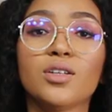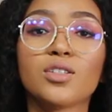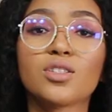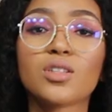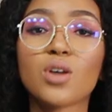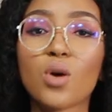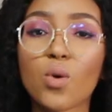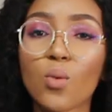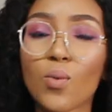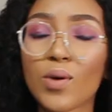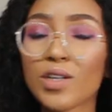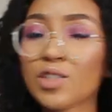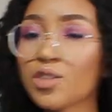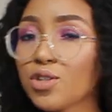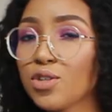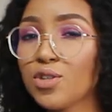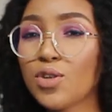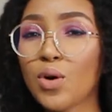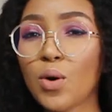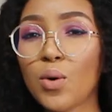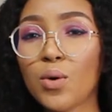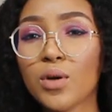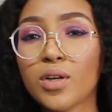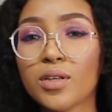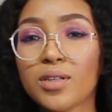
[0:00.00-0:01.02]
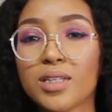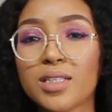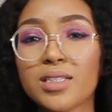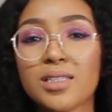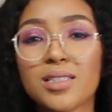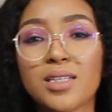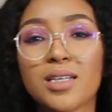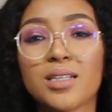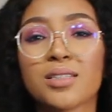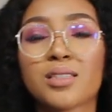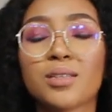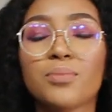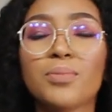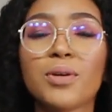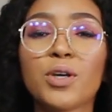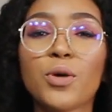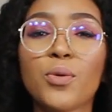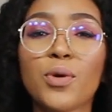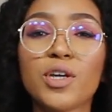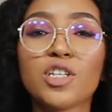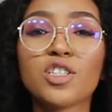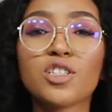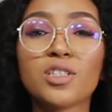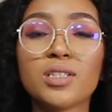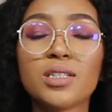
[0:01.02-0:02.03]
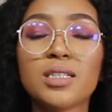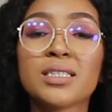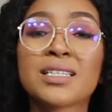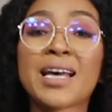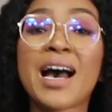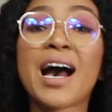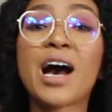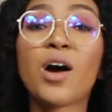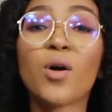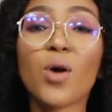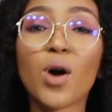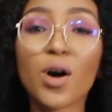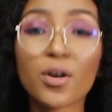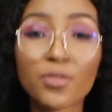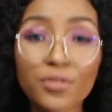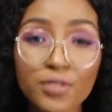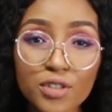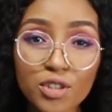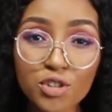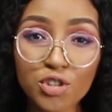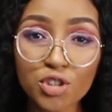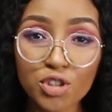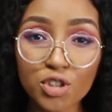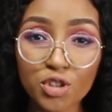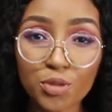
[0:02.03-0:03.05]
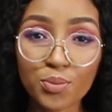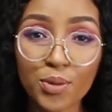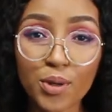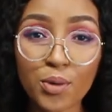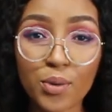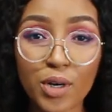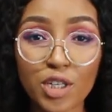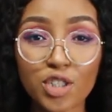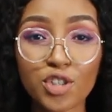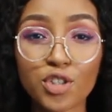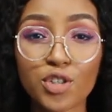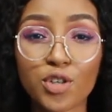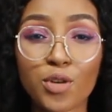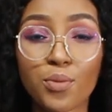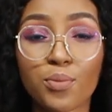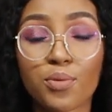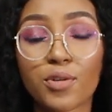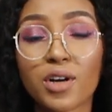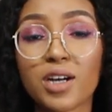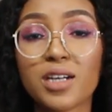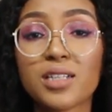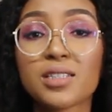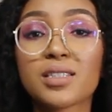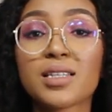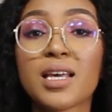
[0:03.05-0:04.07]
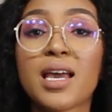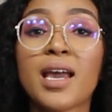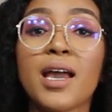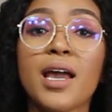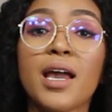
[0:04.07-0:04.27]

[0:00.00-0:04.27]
So once you know all of these things, the big question is, how often should you be washing your bras?